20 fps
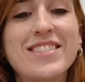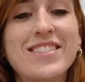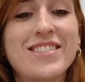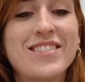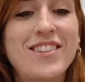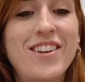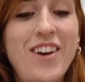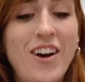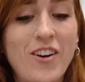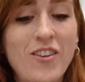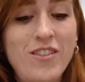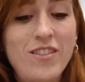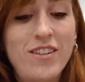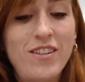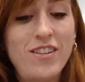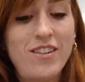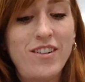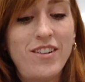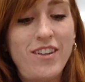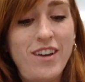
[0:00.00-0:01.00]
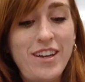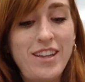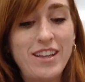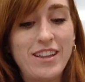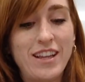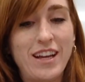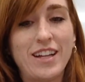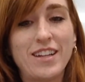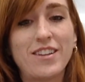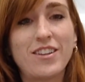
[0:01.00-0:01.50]
So, I think
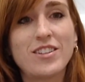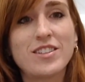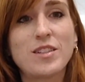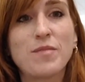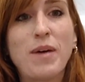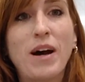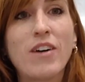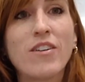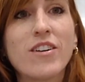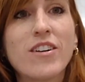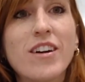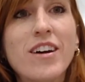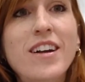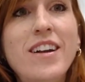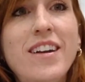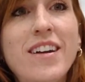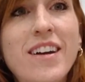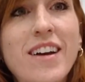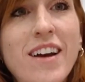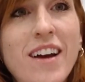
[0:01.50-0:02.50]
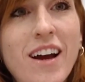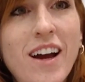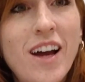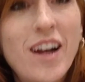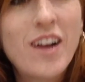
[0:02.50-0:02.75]
that looks about good, and